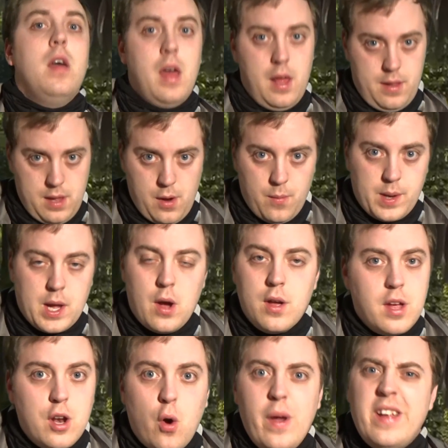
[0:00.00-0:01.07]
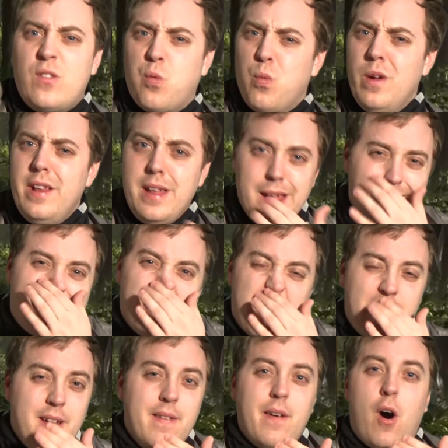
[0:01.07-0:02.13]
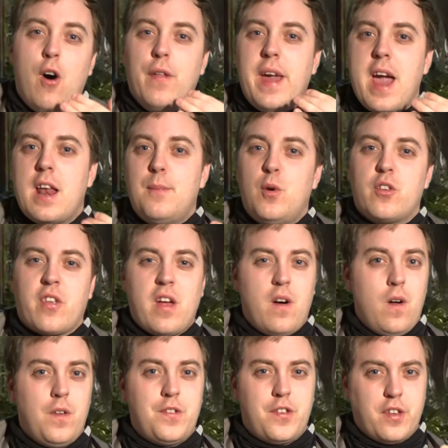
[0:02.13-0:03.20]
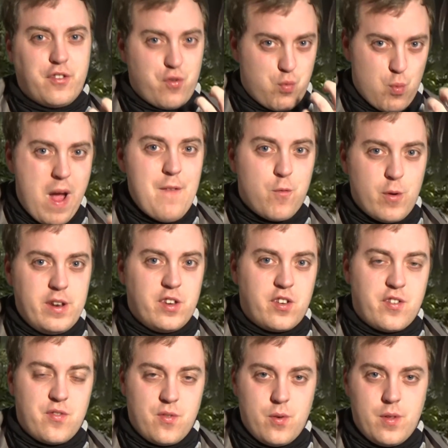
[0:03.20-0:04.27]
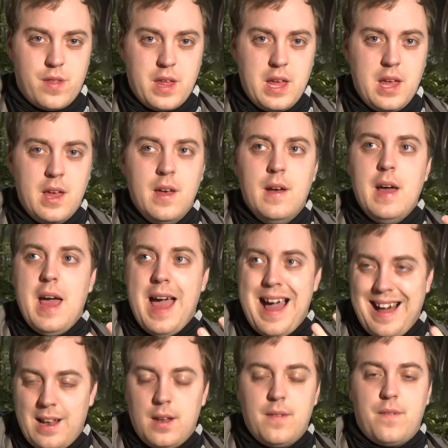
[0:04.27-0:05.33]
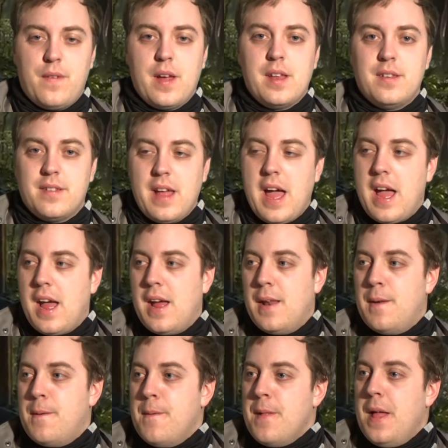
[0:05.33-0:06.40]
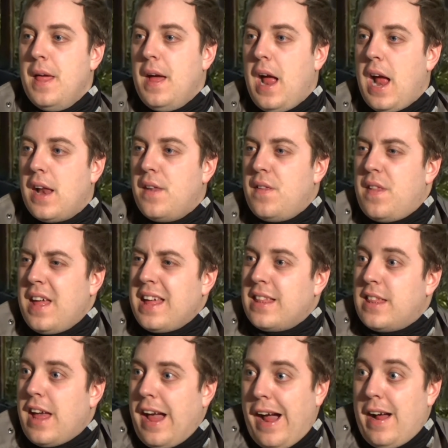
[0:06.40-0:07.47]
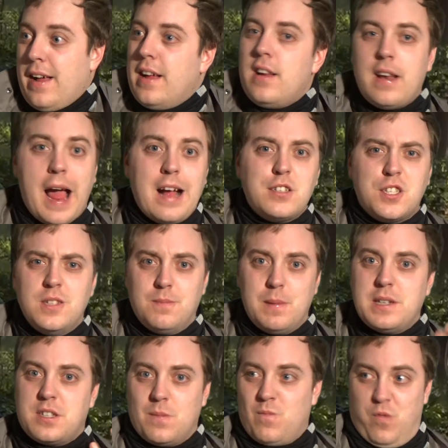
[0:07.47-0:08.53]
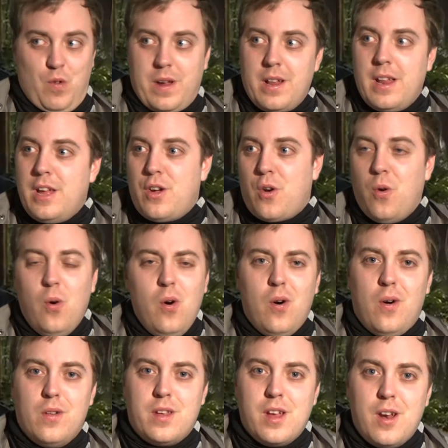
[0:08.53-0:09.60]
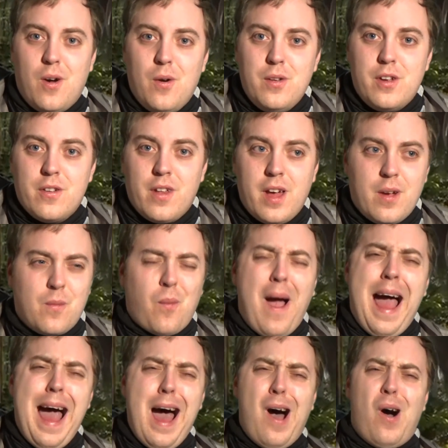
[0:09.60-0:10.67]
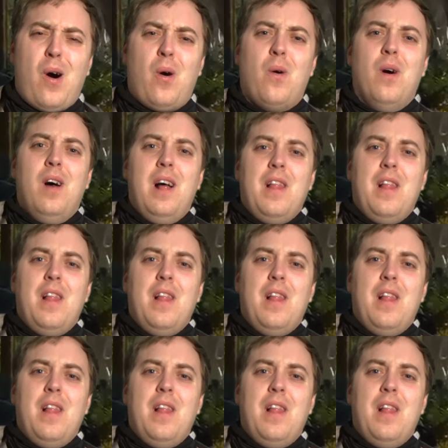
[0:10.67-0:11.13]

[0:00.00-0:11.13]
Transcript: And there we go. You know, it's like all the animals held such reverence for the elephants, and it actually makes them really cool, you know? You're like, wow,